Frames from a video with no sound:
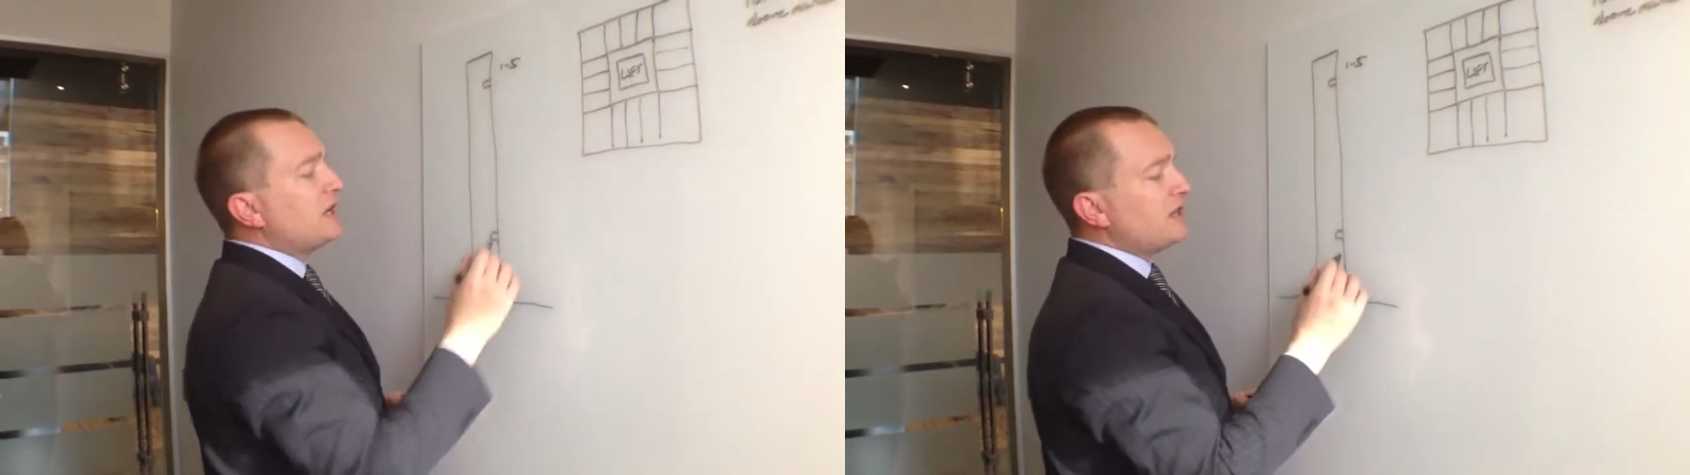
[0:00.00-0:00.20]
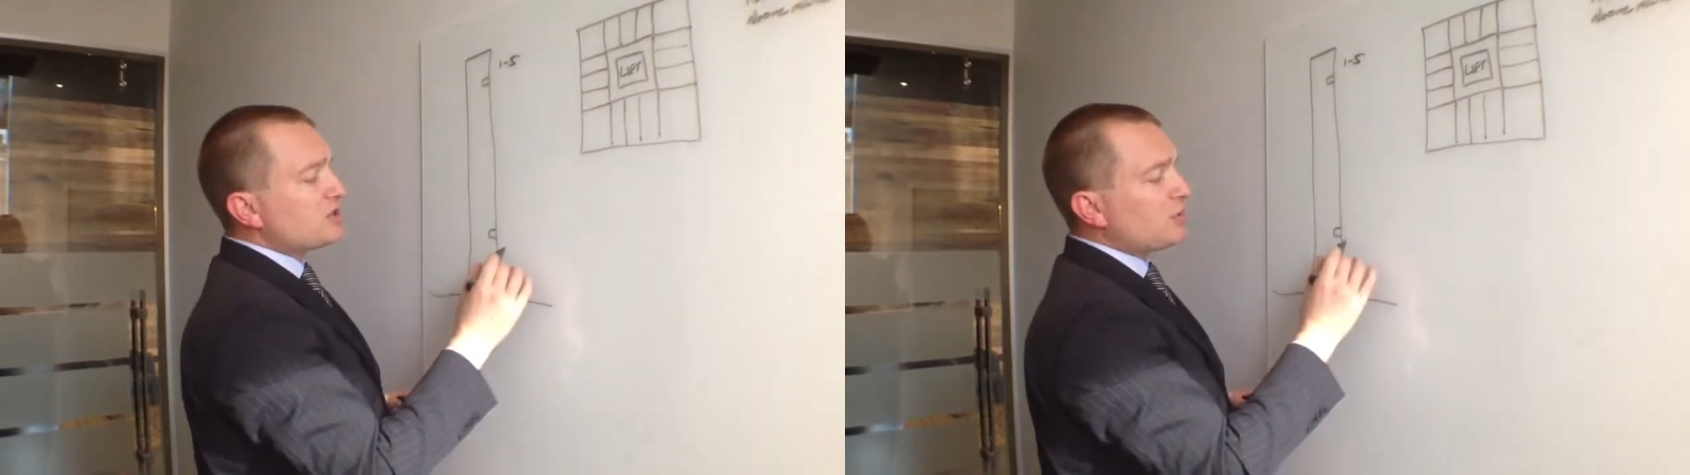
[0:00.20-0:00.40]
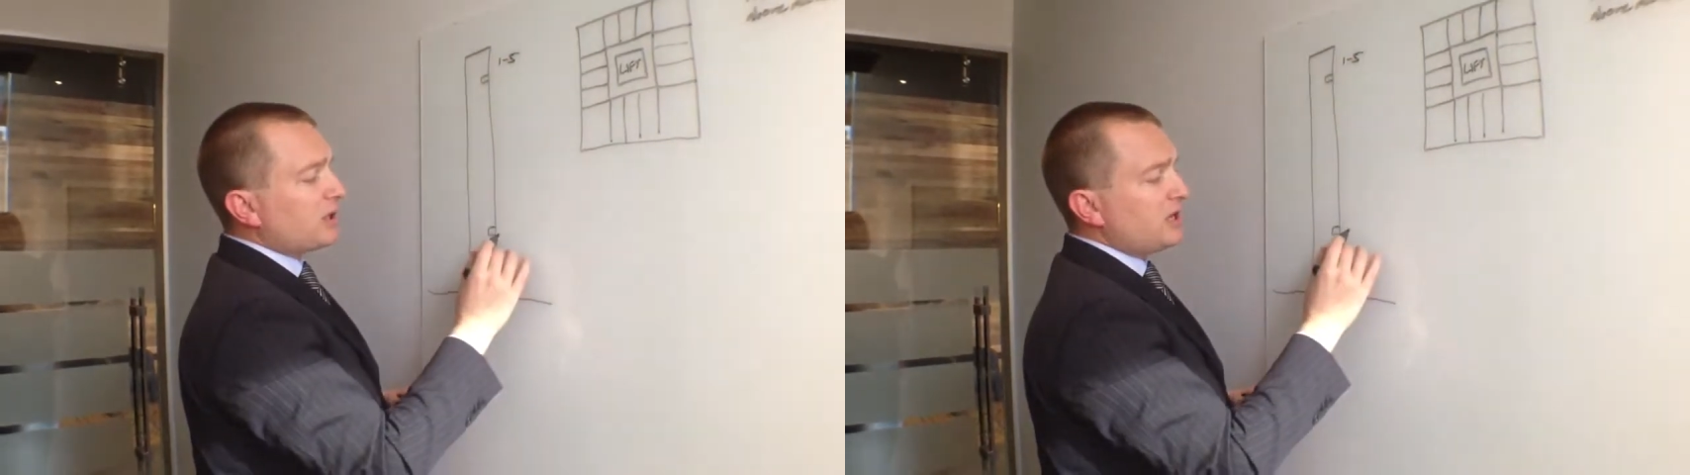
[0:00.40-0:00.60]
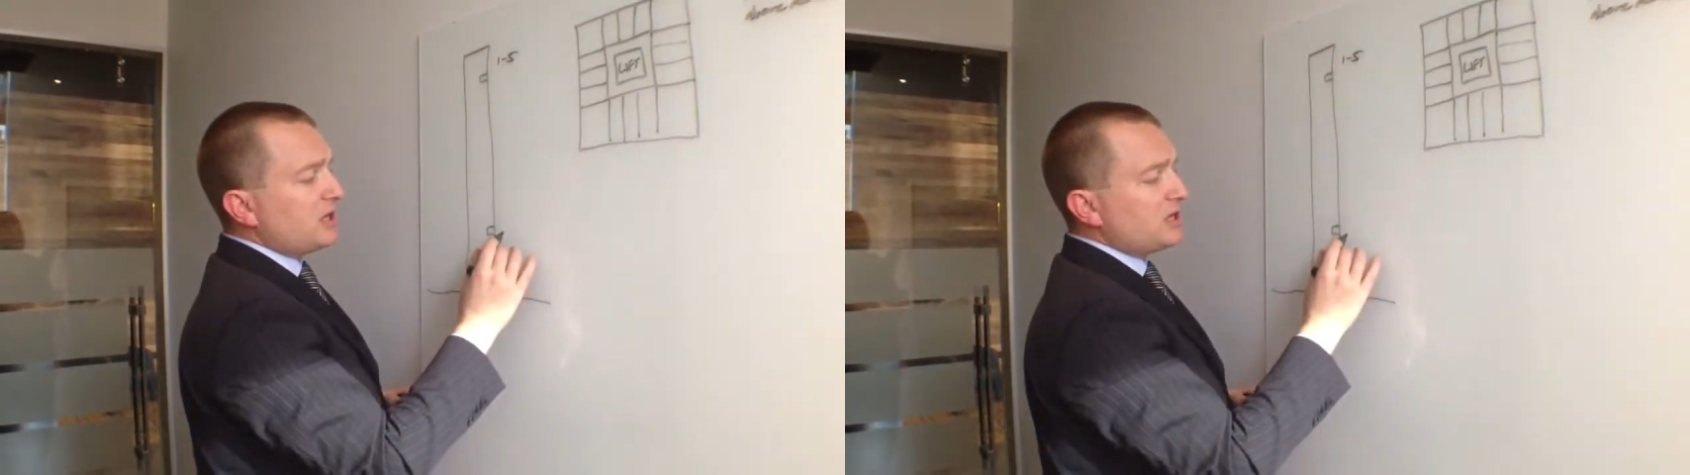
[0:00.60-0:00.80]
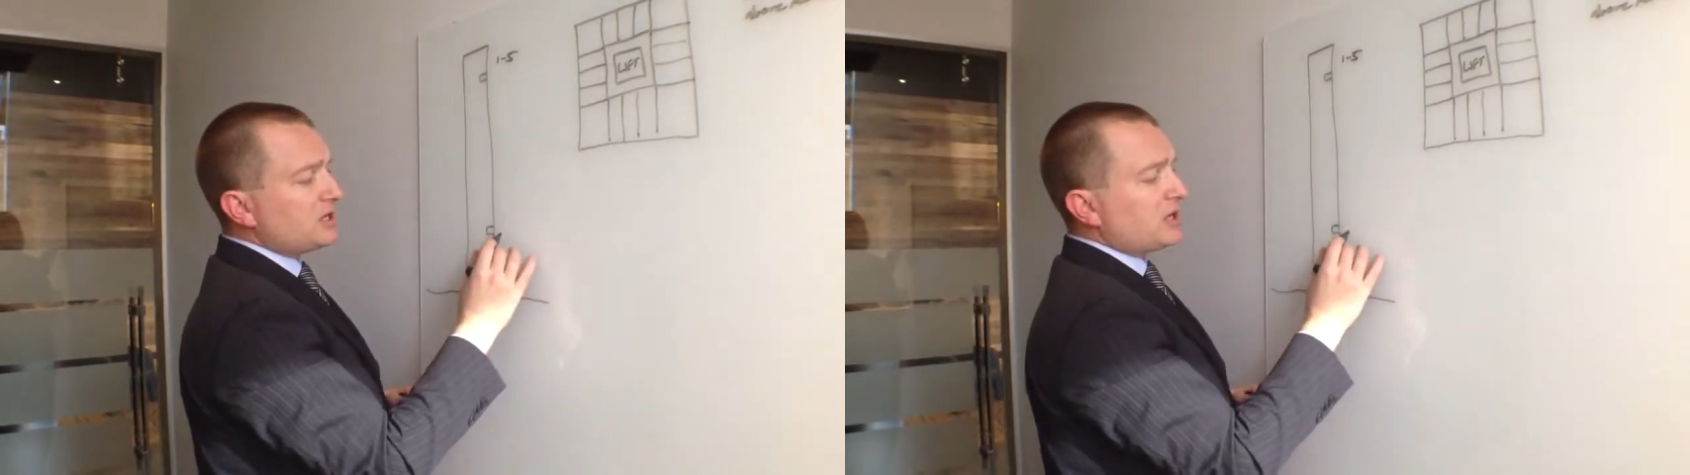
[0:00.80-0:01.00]
This one
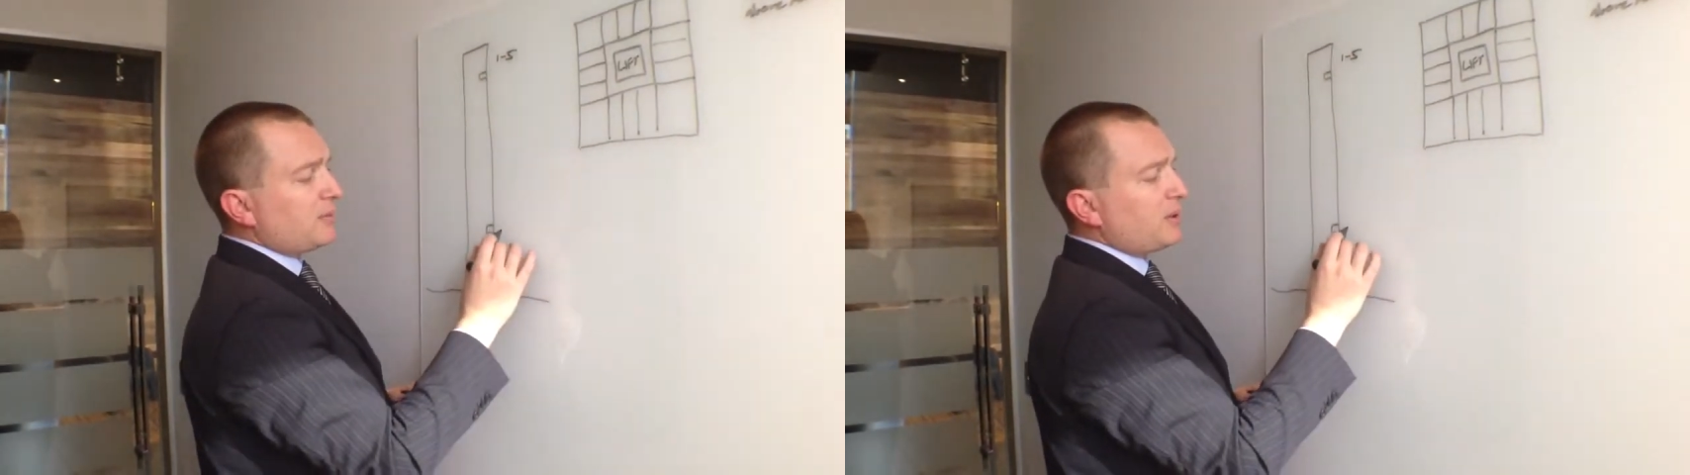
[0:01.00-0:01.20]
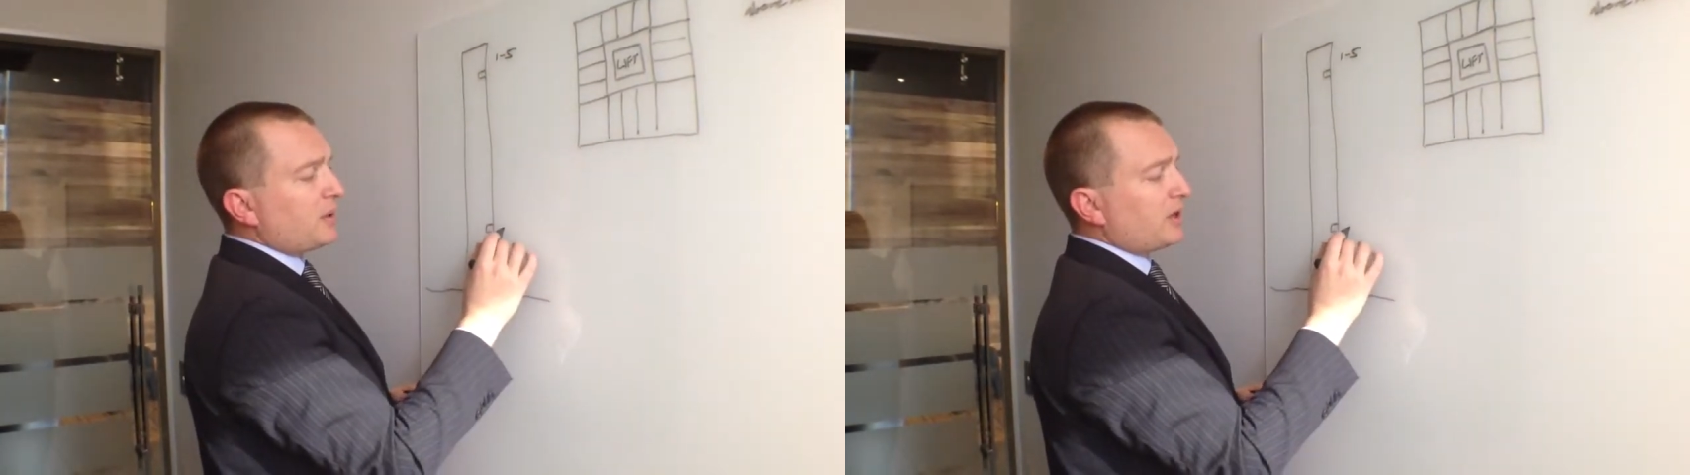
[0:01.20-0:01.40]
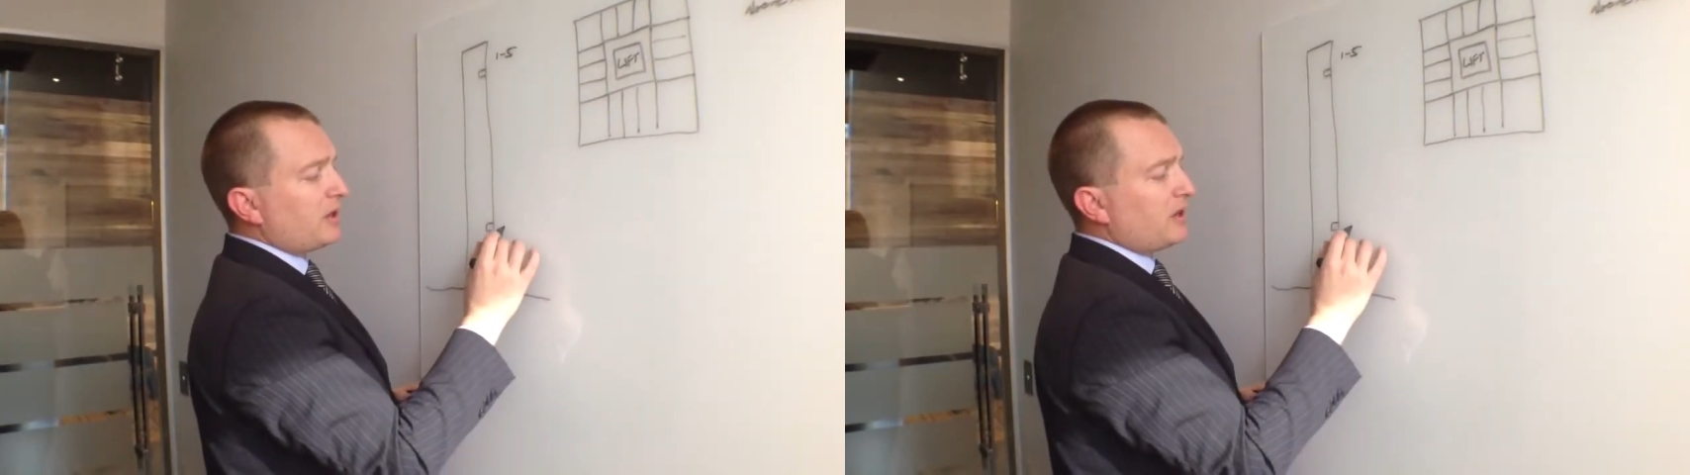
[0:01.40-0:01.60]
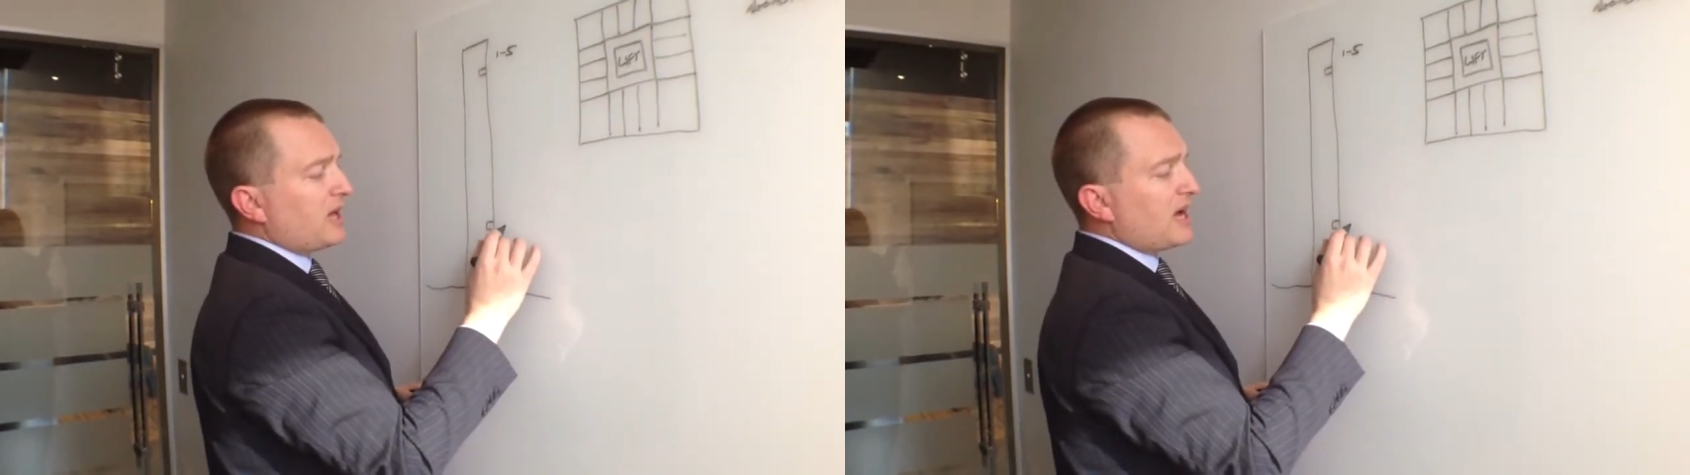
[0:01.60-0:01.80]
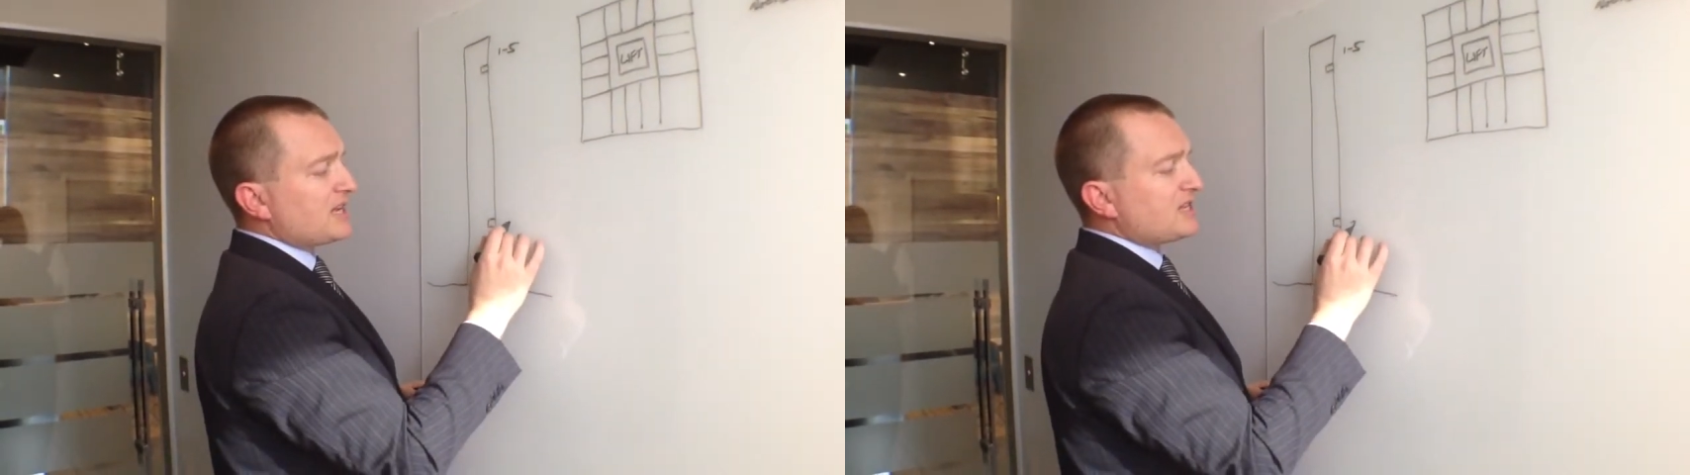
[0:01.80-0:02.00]
here is going to be one of the
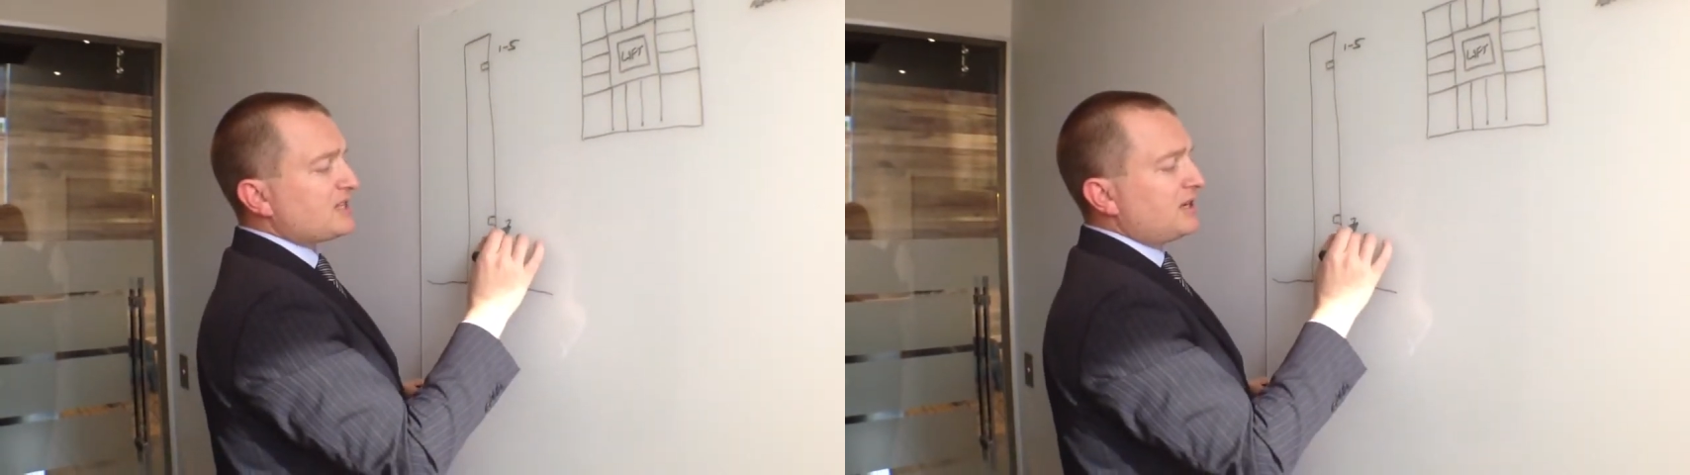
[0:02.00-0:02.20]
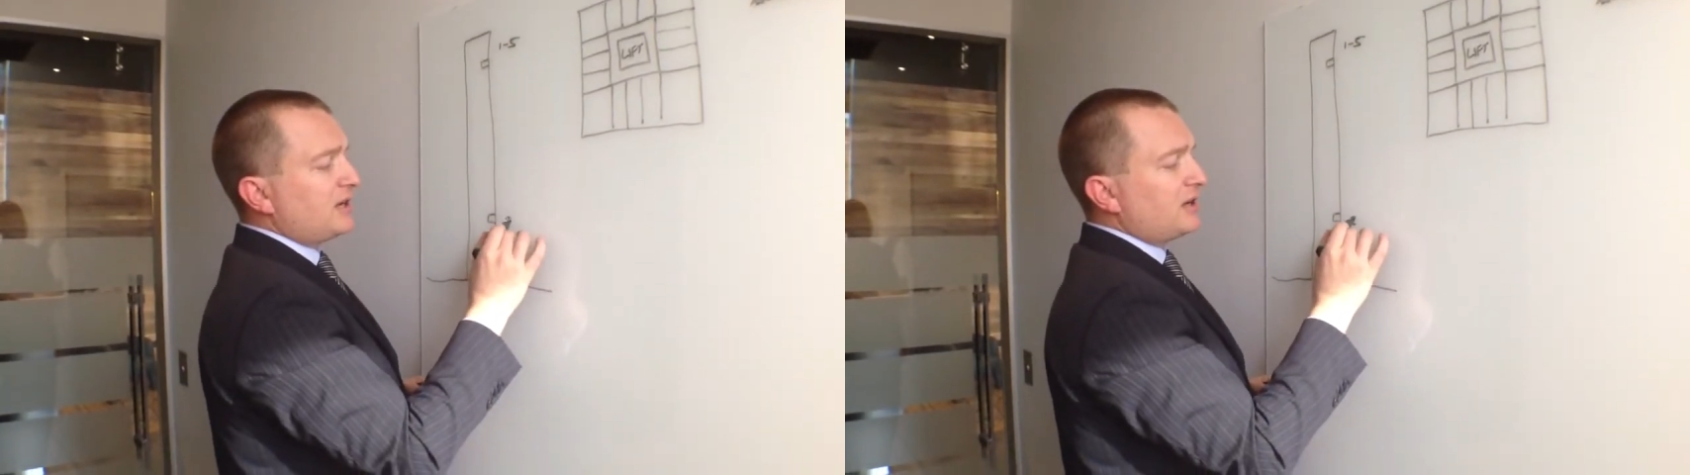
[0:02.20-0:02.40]
last,